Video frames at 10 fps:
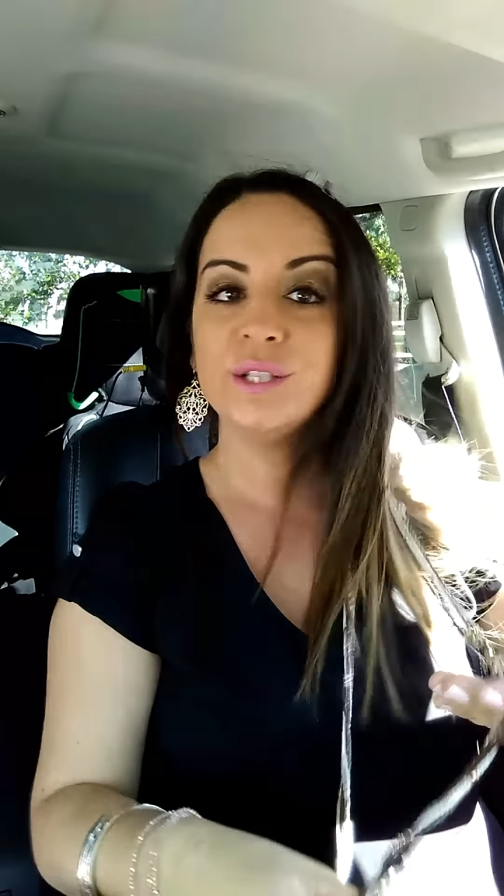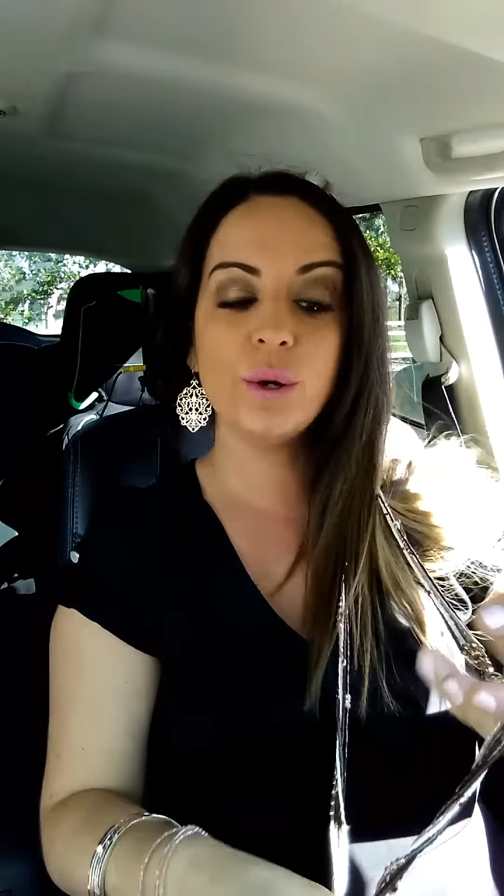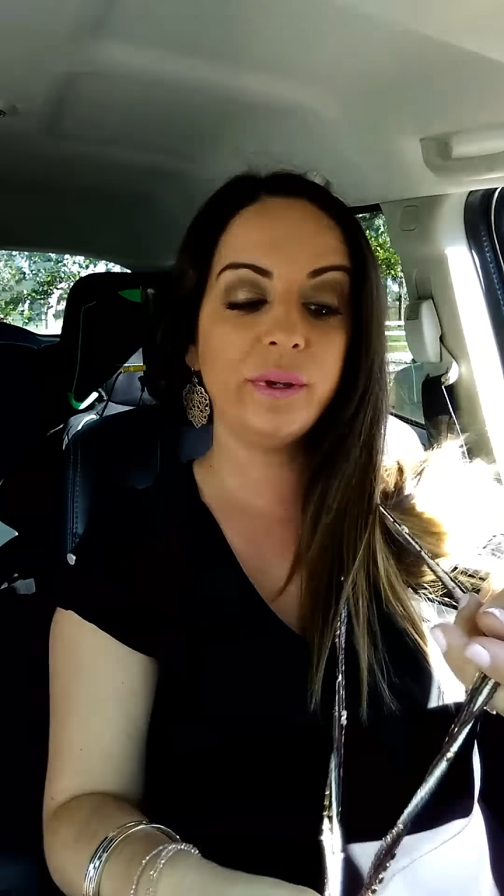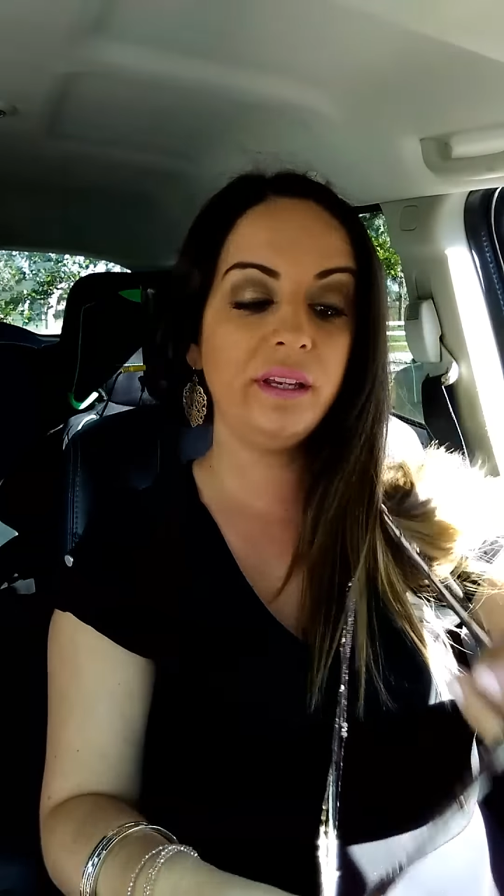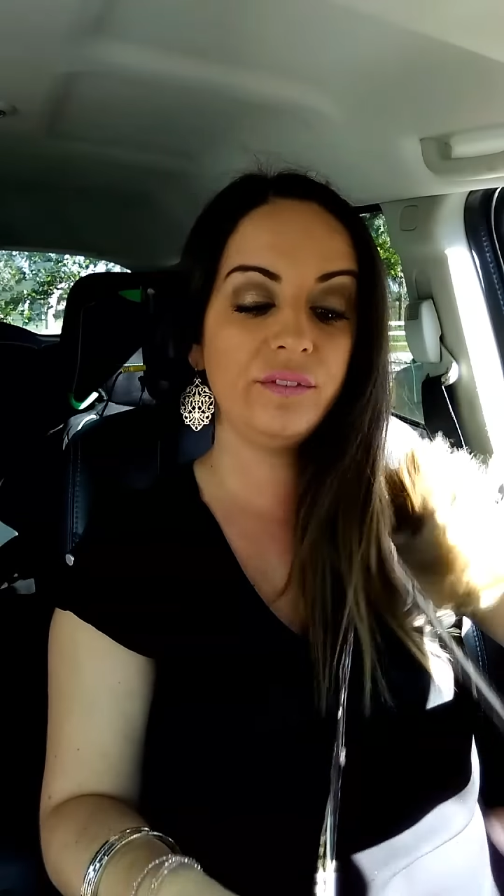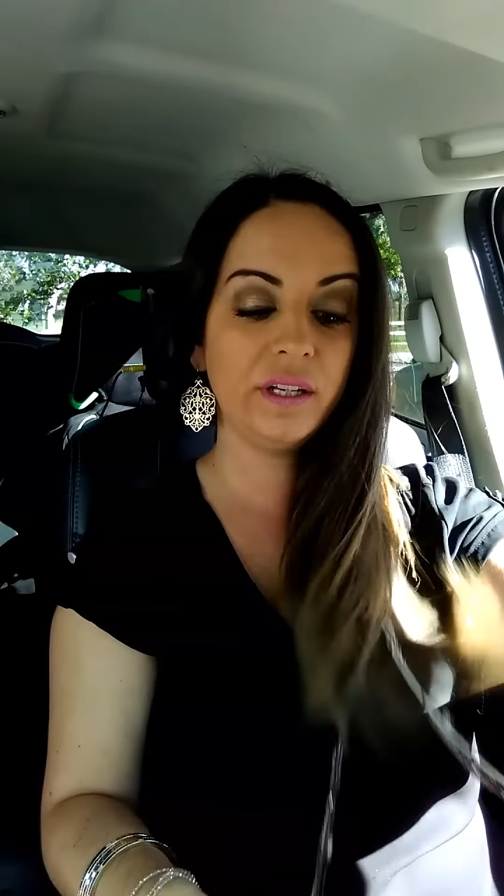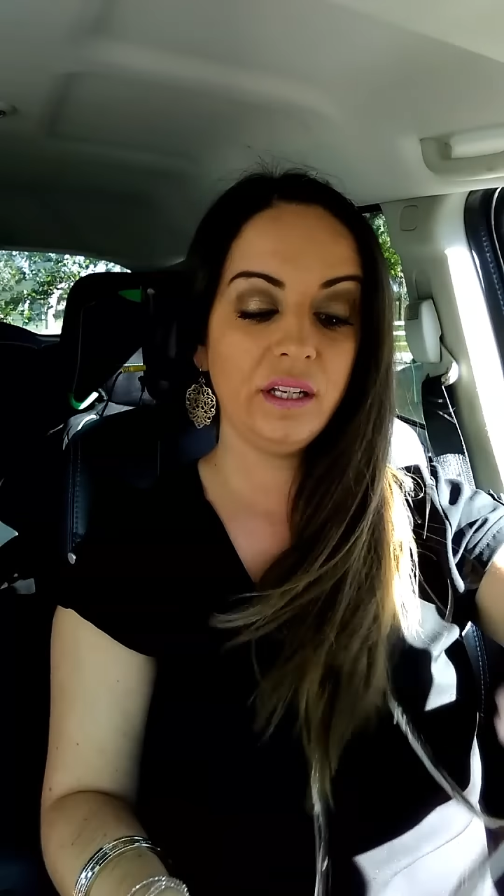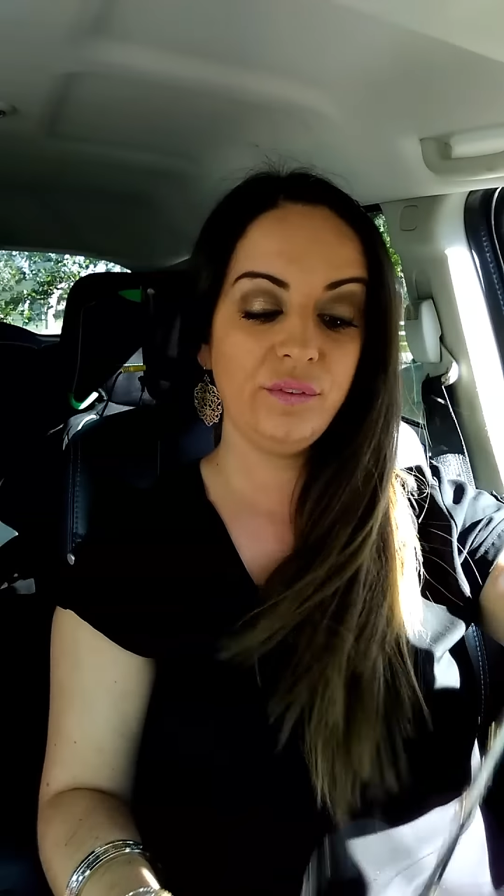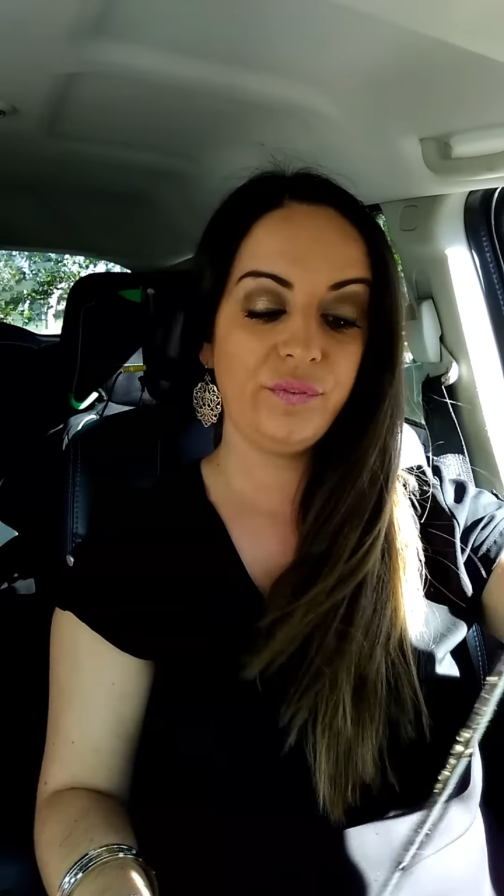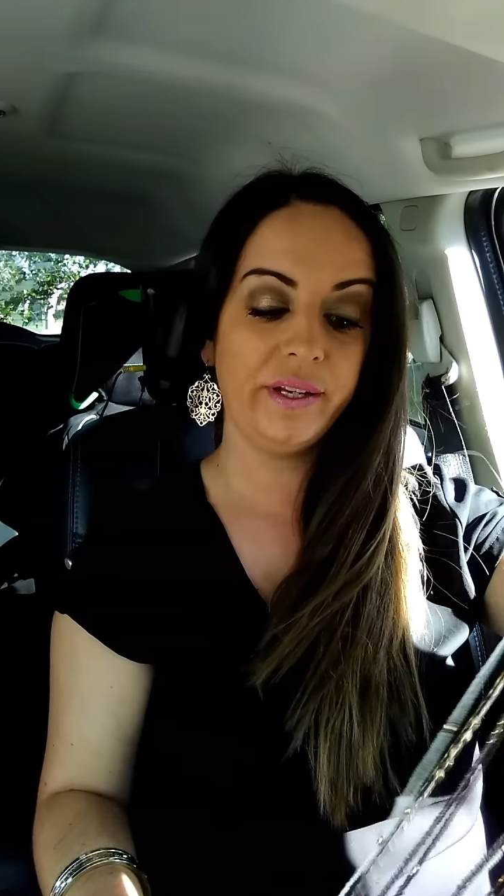So even
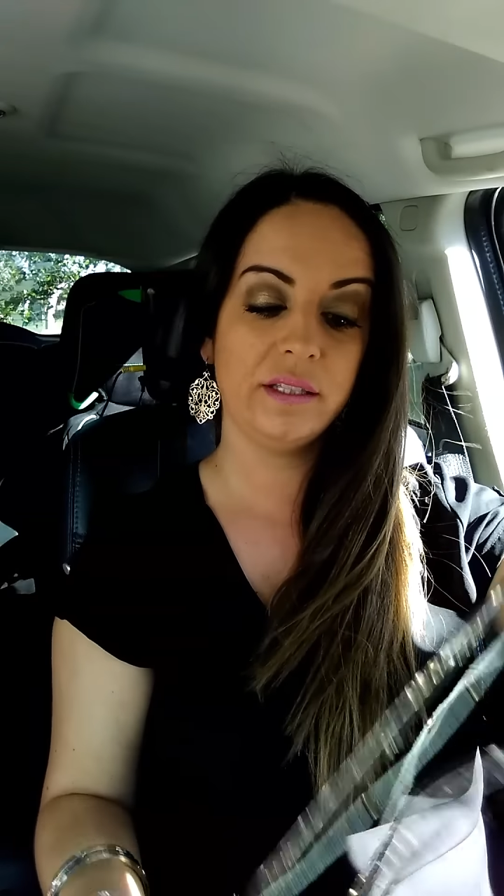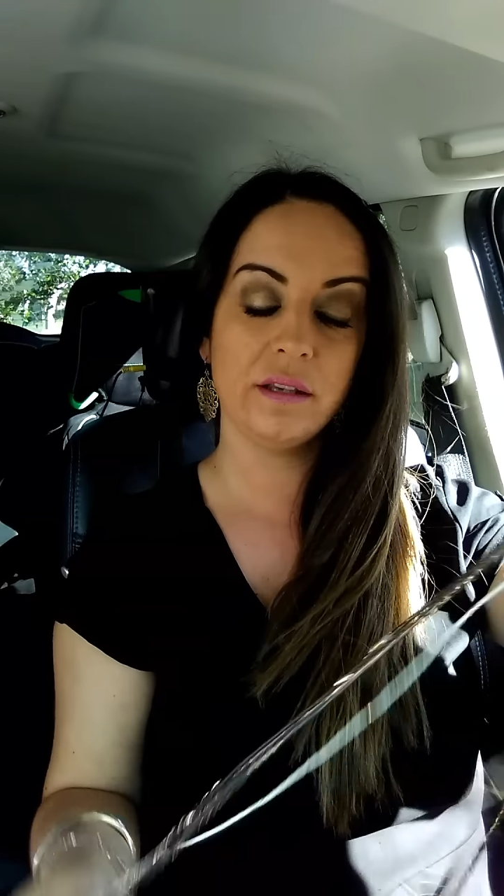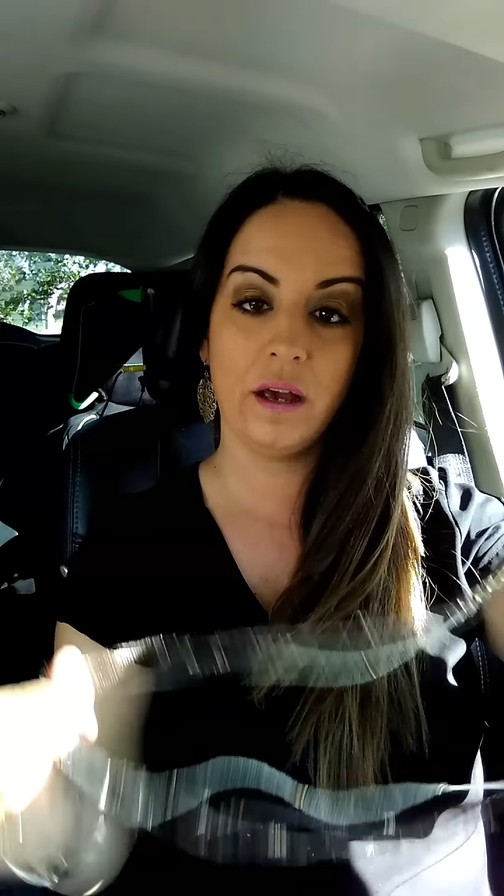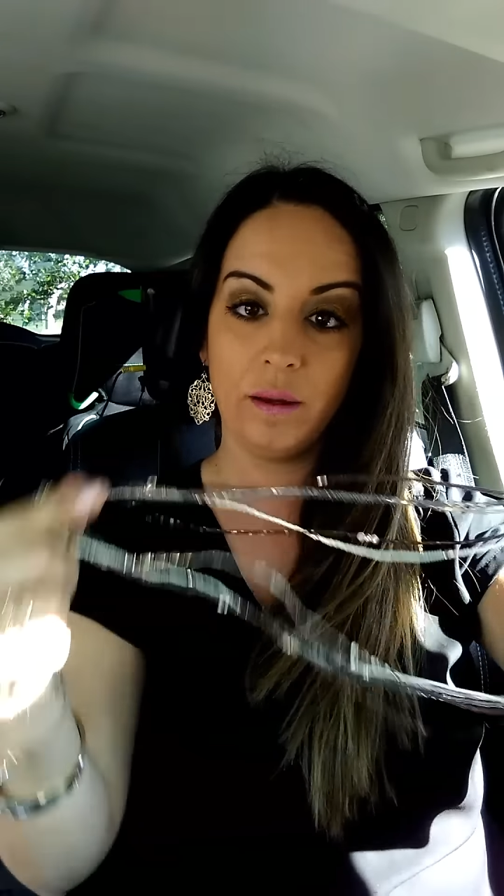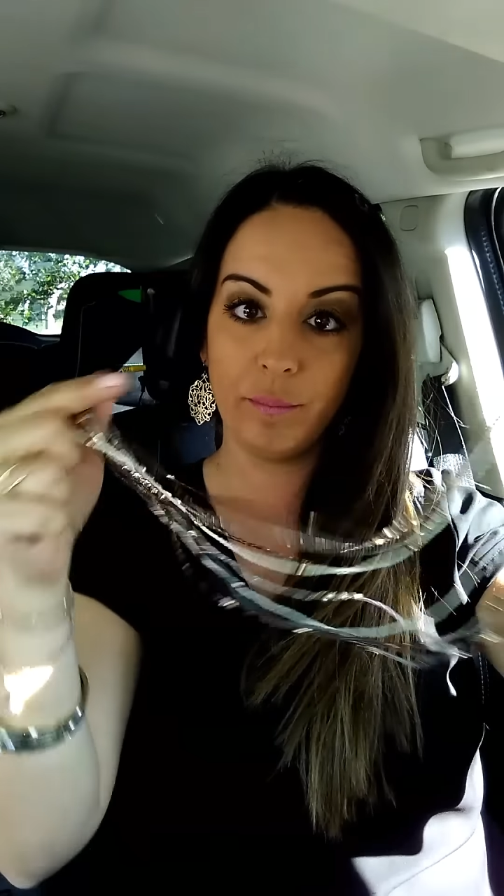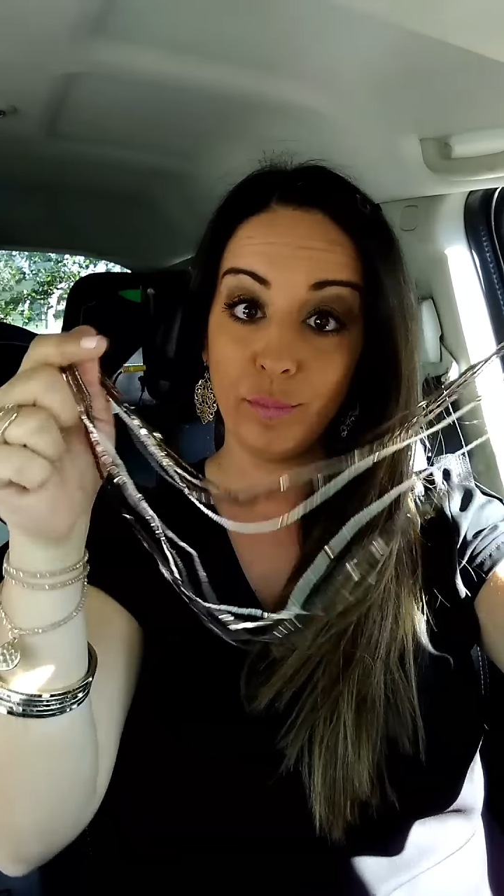if it's um,